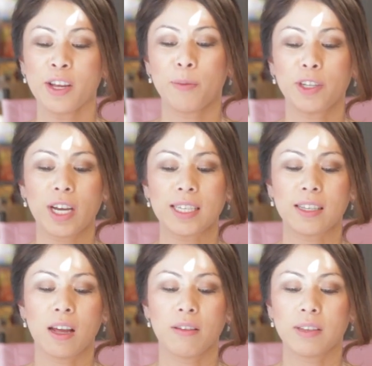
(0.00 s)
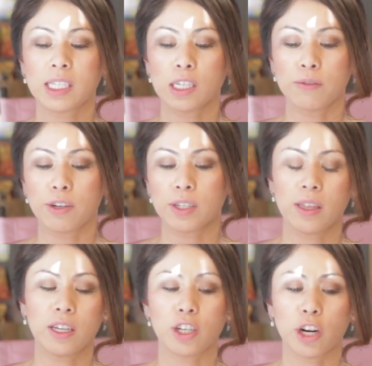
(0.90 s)
which has a lot of the silvers
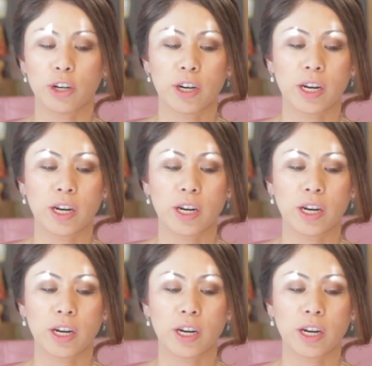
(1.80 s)
and the darker